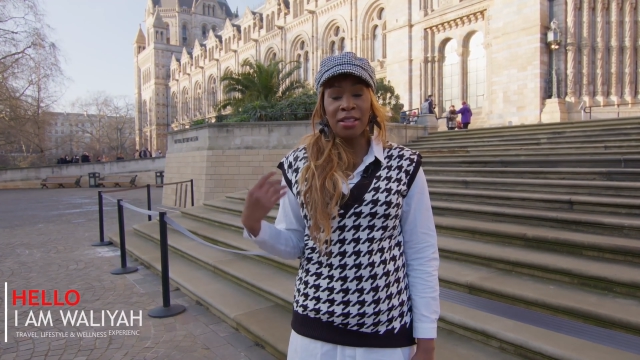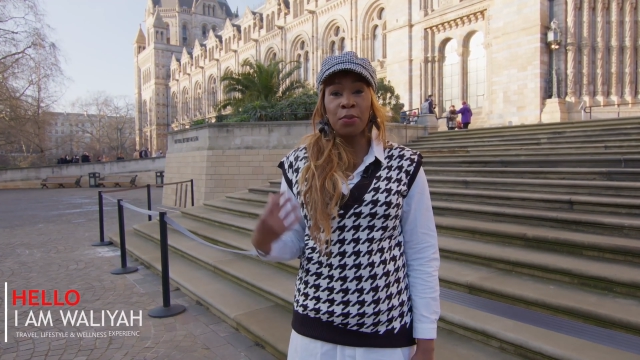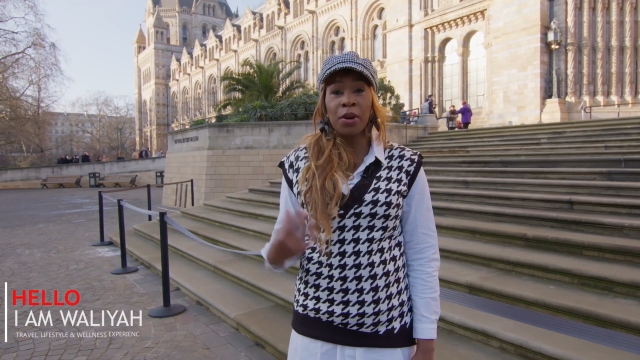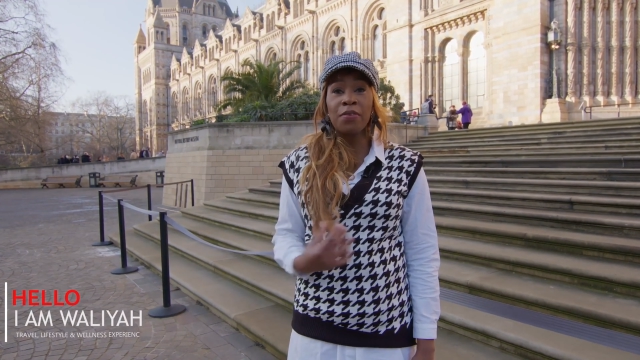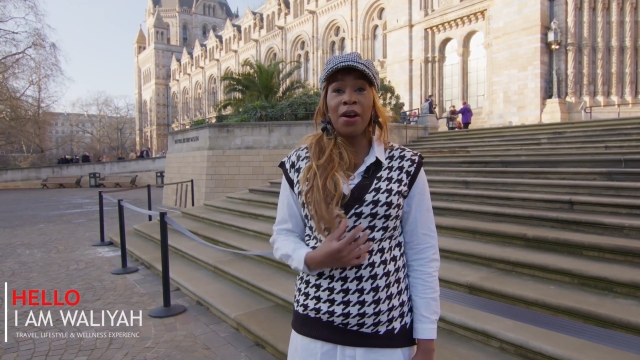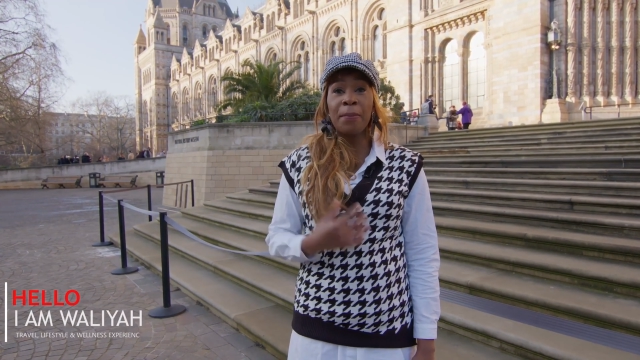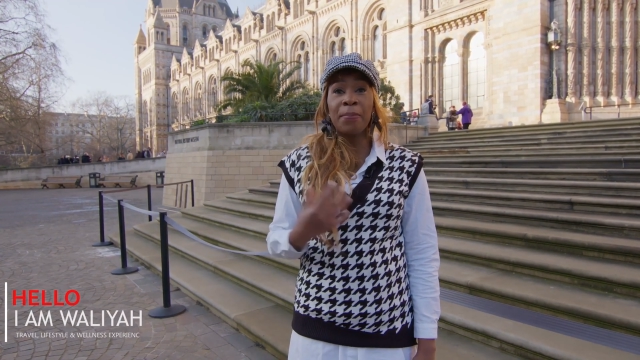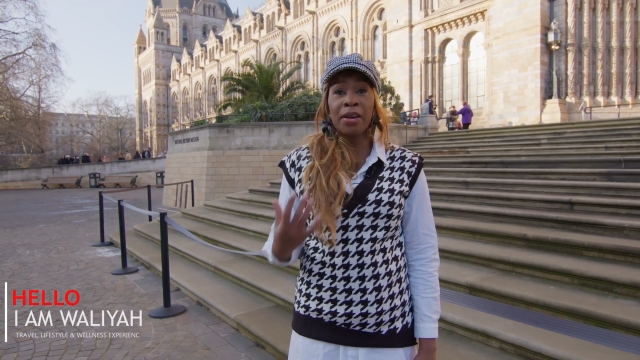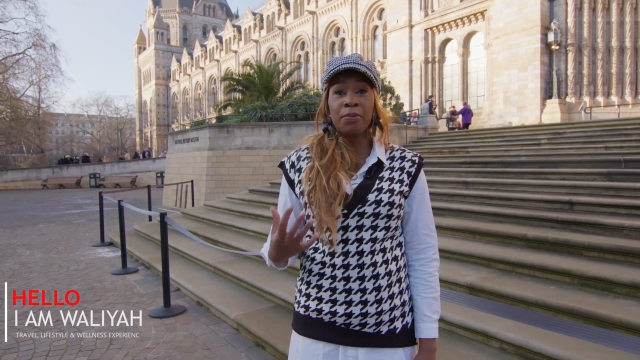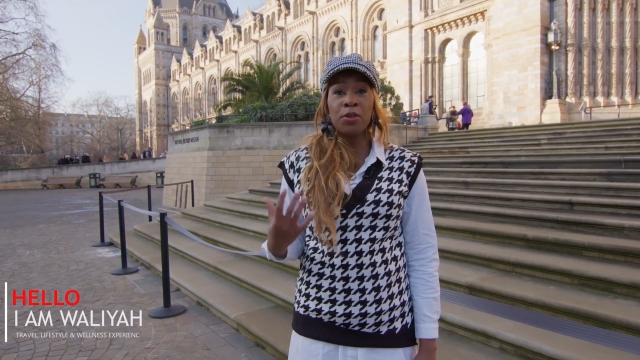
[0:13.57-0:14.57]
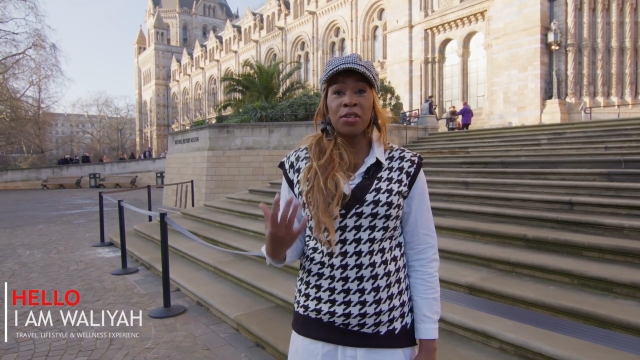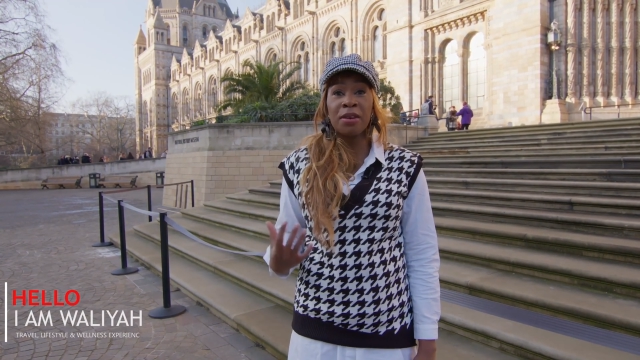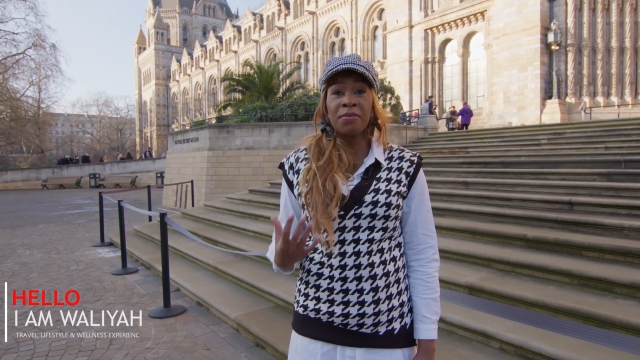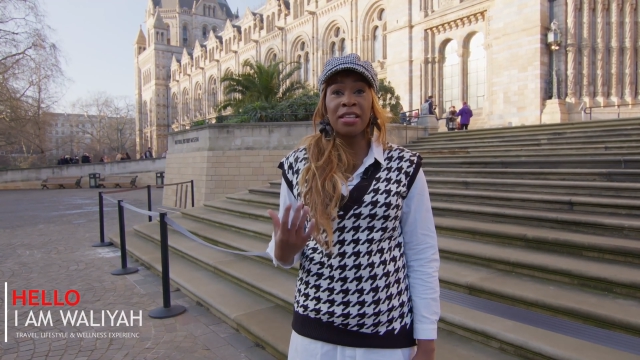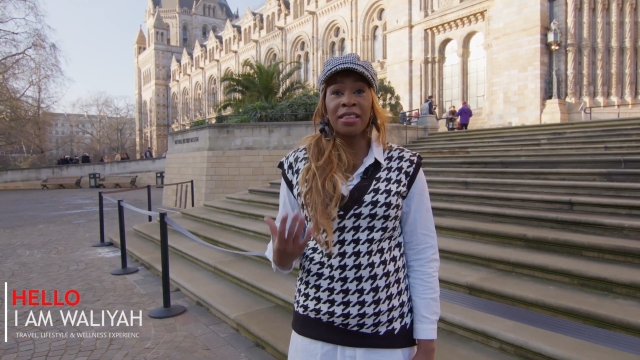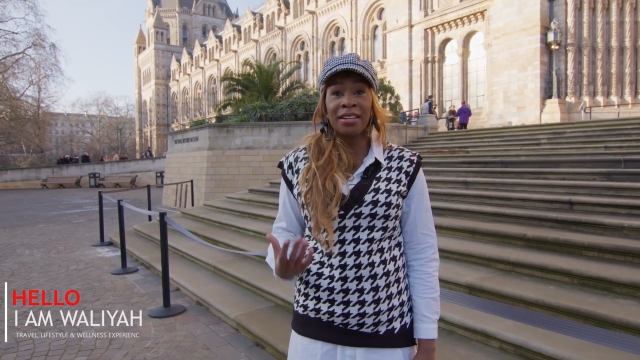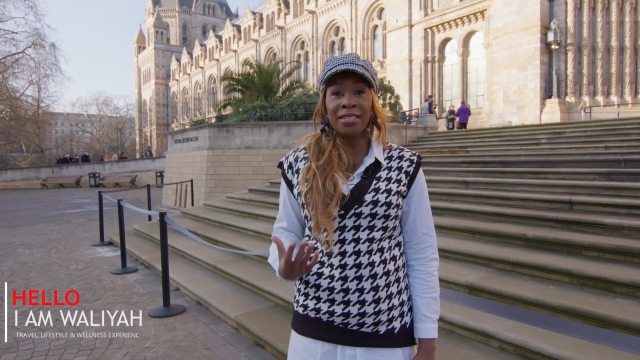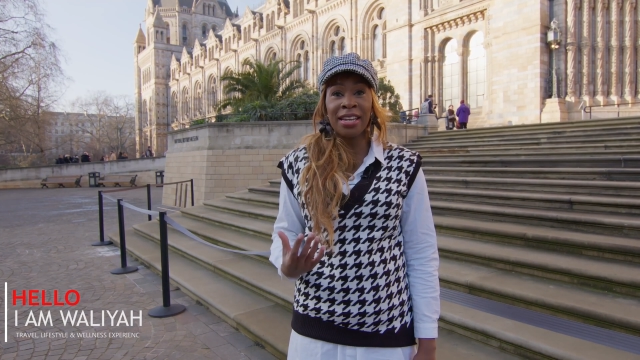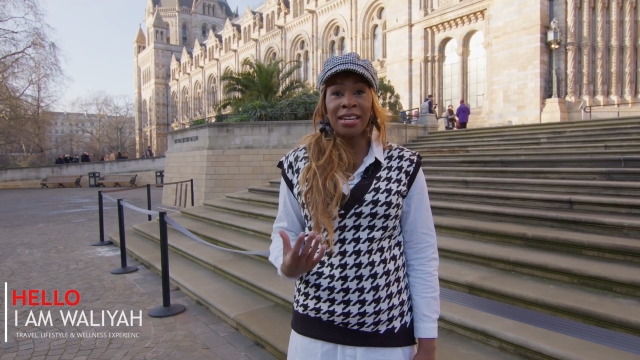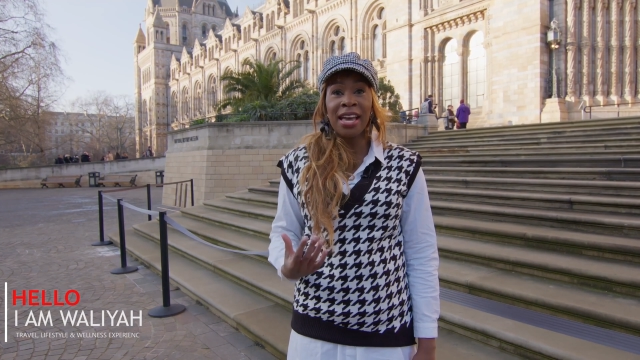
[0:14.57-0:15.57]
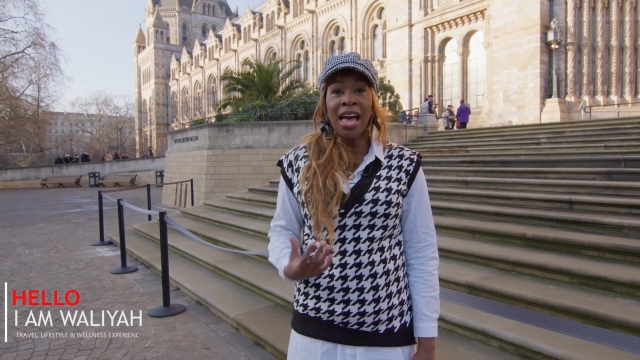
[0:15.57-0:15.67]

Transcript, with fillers: It's one of our big museums in London.